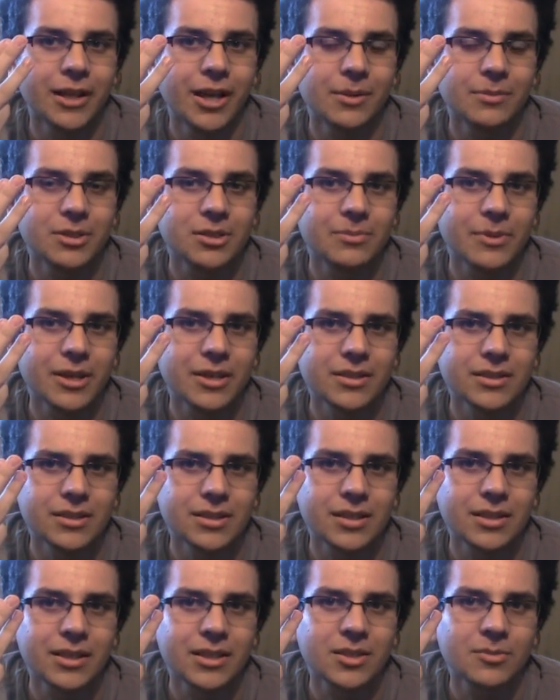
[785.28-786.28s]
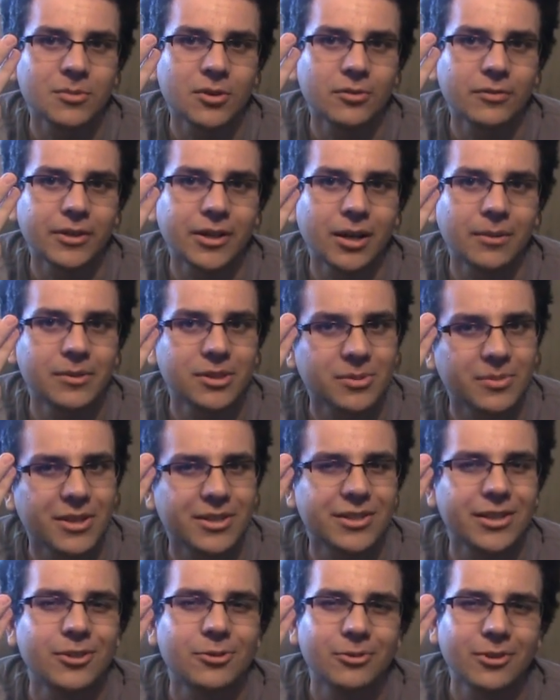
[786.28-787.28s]
Hyperspace. I don't
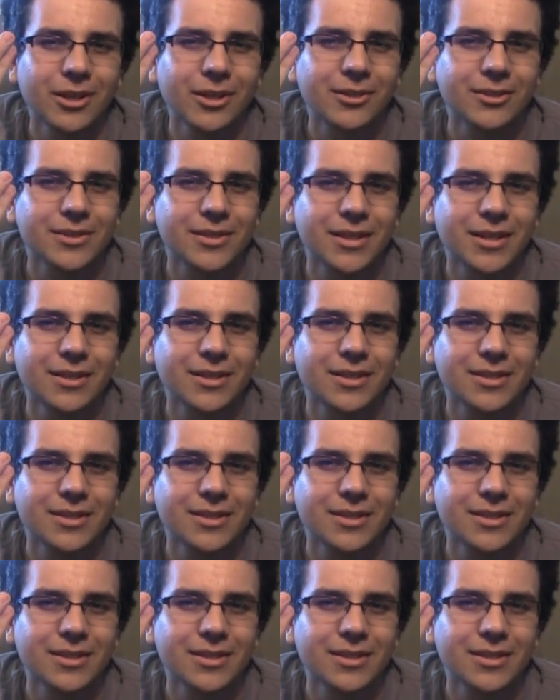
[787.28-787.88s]
know how to say it.